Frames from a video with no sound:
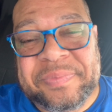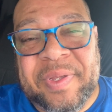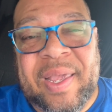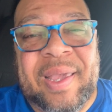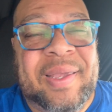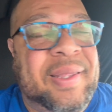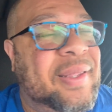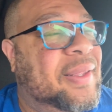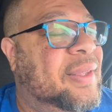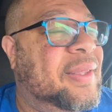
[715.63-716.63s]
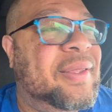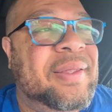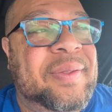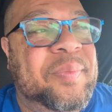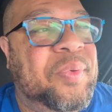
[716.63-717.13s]
Okay,
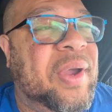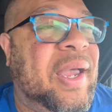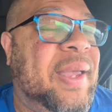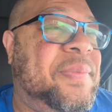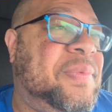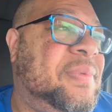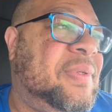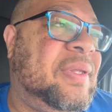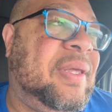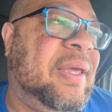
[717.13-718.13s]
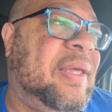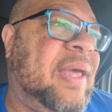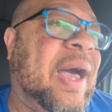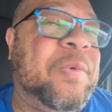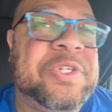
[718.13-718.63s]
Prime,
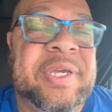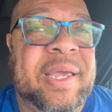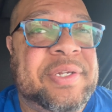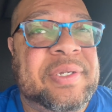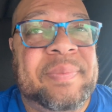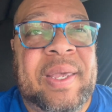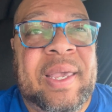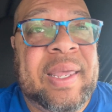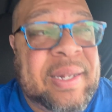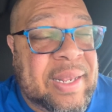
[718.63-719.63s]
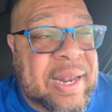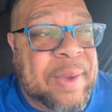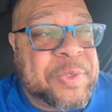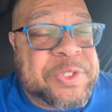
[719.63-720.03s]
I would change it, man, and I would